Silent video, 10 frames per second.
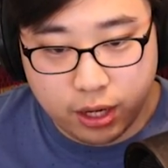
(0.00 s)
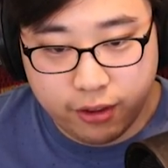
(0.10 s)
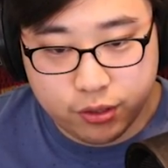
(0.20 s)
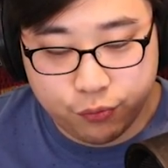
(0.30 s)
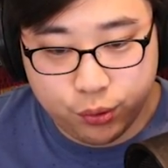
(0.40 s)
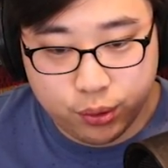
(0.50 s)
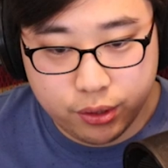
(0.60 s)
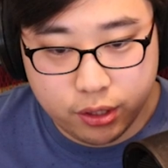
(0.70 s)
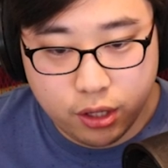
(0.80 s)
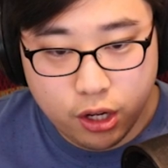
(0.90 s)
So I have some fuel
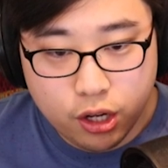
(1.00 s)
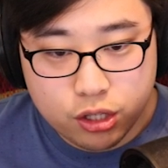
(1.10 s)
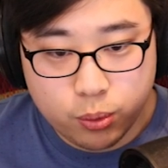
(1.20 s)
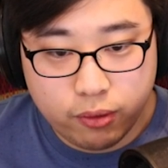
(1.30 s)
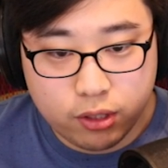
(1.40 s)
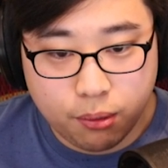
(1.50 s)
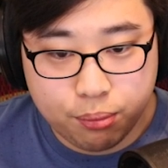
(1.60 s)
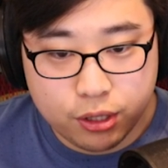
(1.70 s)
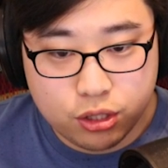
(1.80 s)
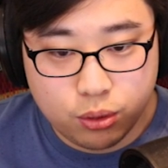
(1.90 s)
in there, so we have to
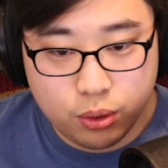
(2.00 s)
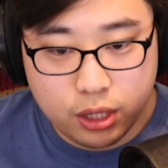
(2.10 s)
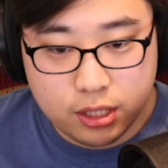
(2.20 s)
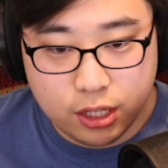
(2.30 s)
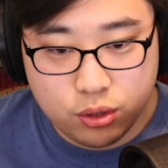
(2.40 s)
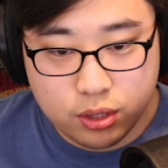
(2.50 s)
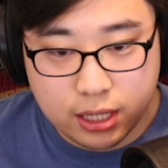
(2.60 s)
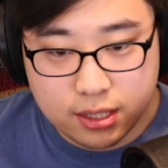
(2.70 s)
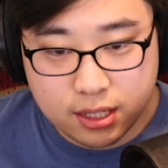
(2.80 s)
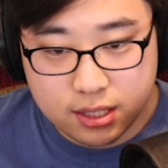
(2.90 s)
compress 2 of these, and you guys